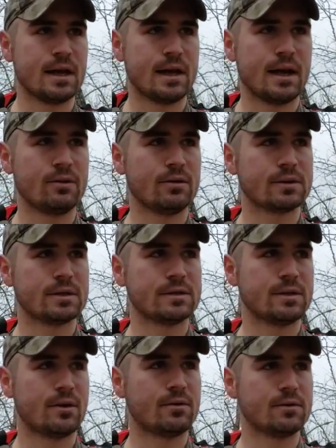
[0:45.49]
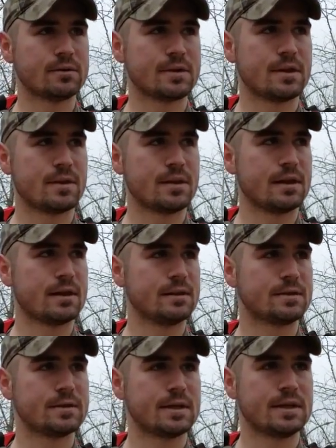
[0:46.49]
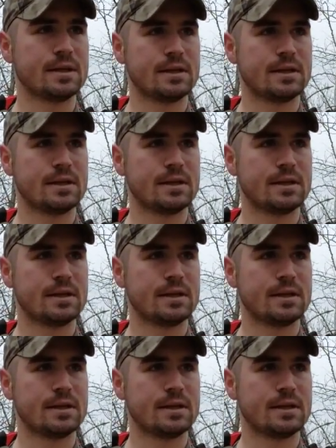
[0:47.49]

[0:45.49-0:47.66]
And I looked into those. The thing is